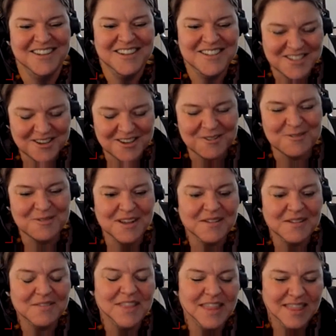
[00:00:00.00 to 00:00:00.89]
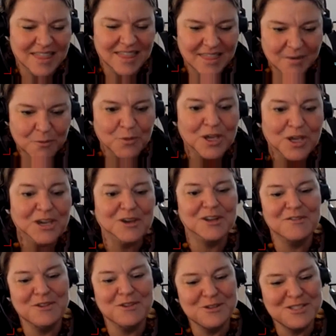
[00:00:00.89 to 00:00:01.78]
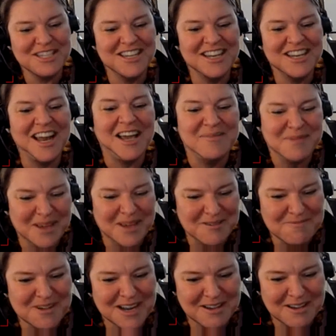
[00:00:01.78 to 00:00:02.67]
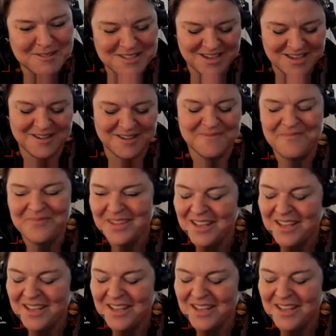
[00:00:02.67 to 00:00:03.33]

So we could have used it in IBM when I was there.